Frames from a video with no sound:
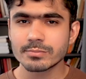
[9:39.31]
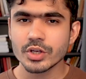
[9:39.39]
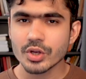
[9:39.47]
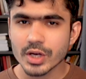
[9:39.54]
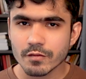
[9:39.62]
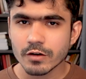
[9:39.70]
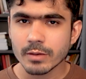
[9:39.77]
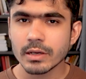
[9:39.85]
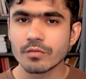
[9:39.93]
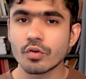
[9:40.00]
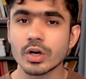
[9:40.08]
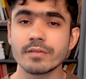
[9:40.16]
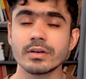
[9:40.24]
per your requirement,
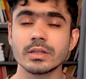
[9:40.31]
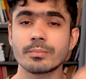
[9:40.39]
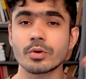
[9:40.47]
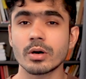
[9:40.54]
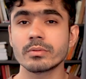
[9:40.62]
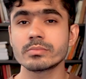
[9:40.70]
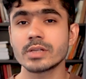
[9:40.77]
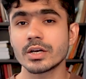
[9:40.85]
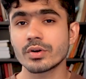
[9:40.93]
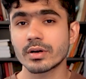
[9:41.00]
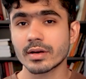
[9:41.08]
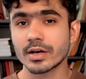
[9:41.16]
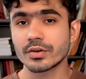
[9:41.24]
whatever the problem that
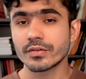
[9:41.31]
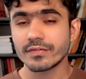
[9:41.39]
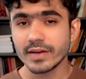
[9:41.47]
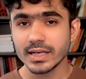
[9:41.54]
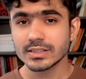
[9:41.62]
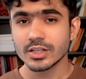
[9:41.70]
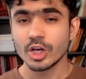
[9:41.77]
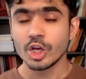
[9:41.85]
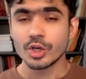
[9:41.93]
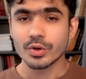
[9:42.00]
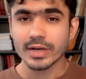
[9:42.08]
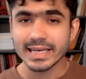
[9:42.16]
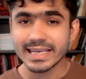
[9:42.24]
you are trying to face,
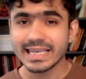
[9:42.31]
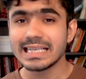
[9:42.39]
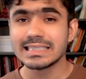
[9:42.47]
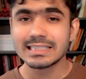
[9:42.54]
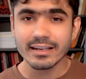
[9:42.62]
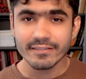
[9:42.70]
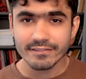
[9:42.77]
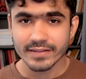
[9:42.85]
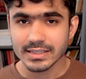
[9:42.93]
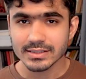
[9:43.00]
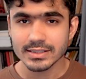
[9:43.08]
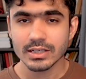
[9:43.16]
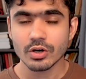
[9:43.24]
you can easily
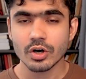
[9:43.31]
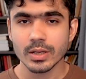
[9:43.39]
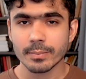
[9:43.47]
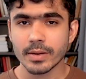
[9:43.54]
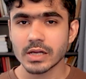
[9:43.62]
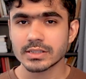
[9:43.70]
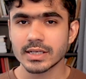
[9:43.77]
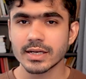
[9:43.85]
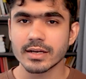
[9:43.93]
fix it on Apache